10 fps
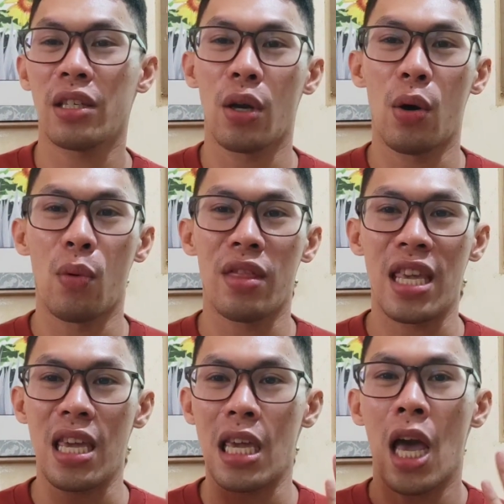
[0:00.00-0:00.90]
So
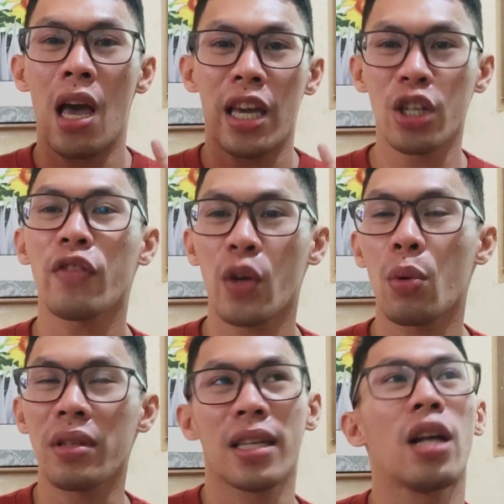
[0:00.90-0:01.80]
the
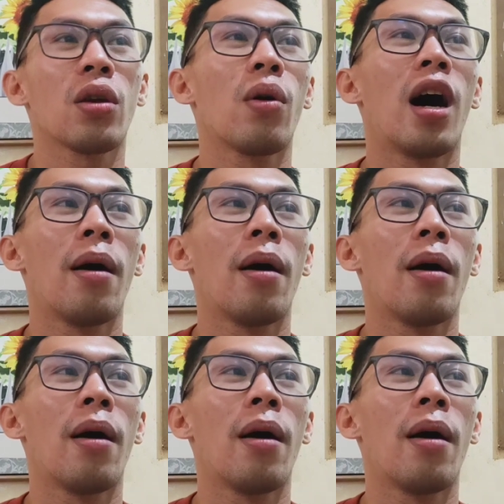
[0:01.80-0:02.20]
interviewer will tell you,